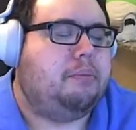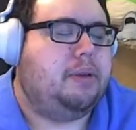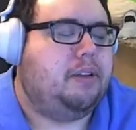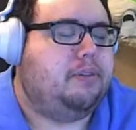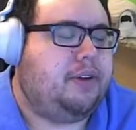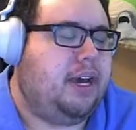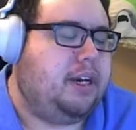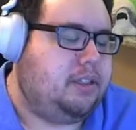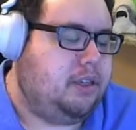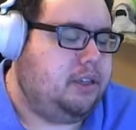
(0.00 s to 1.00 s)
In
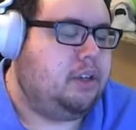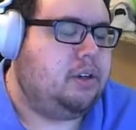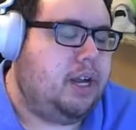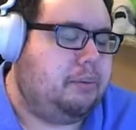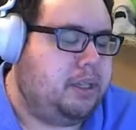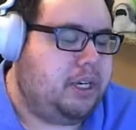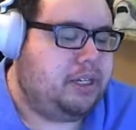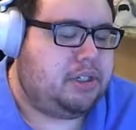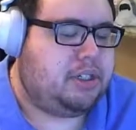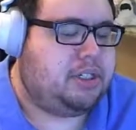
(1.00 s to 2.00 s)
fact, another
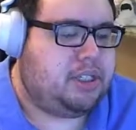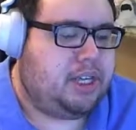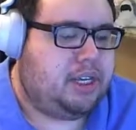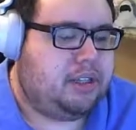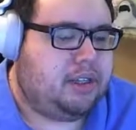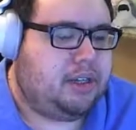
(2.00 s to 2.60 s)
application is that